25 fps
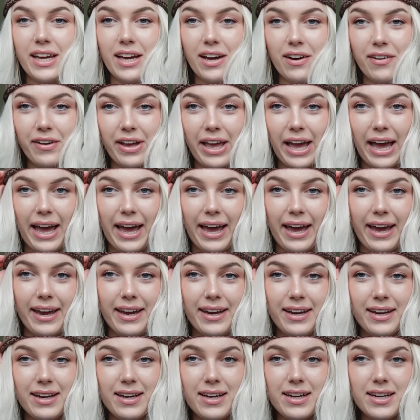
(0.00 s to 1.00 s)

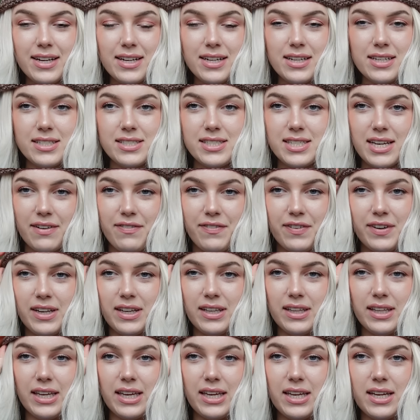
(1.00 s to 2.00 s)
okay.
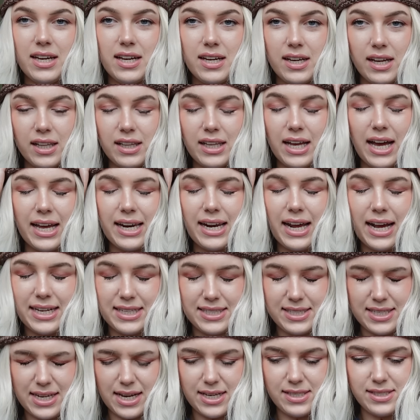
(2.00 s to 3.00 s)
Definitely glad I
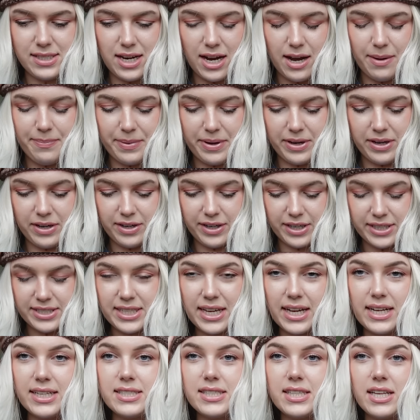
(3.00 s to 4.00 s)
sized up a hook
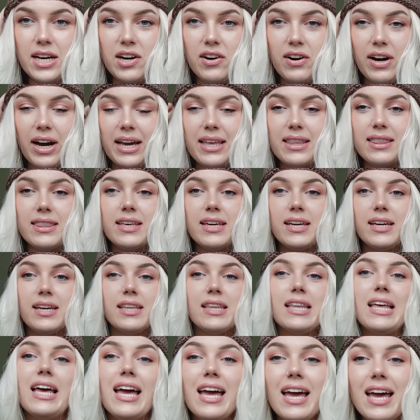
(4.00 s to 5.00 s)
size though. I
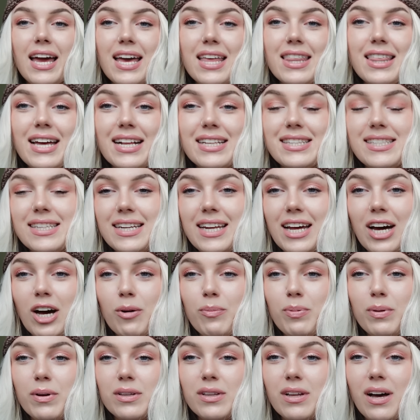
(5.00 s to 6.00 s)
think that did
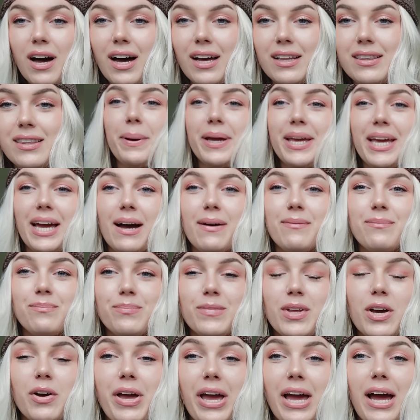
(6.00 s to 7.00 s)
help a lot. But yeah,
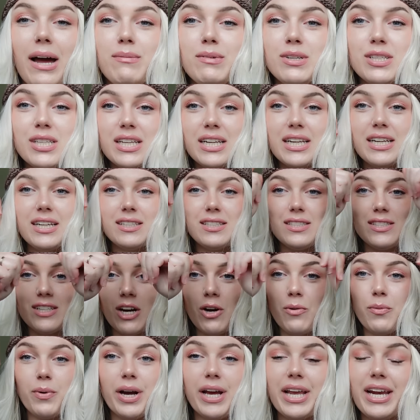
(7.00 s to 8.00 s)
okay, I'm just gonna
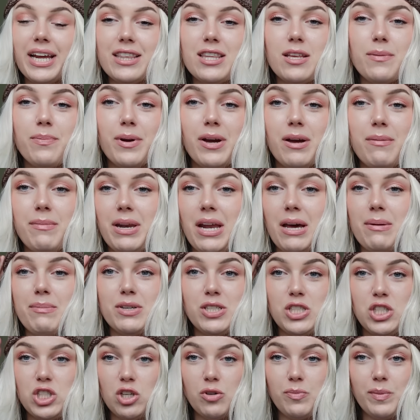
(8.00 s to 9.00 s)
start working at the brim, and I'm
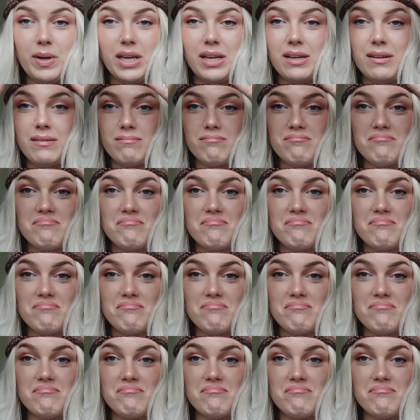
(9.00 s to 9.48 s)
assuming